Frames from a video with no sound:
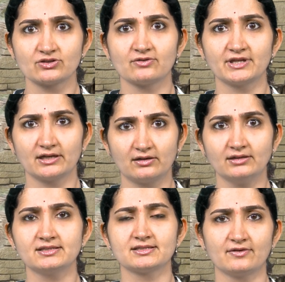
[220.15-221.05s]
of the
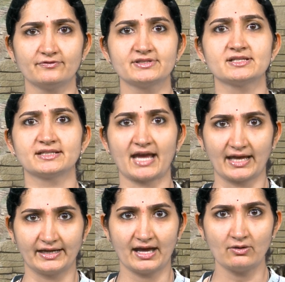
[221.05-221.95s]
earth's surface is
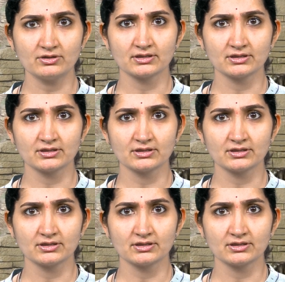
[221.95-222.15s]
carried out.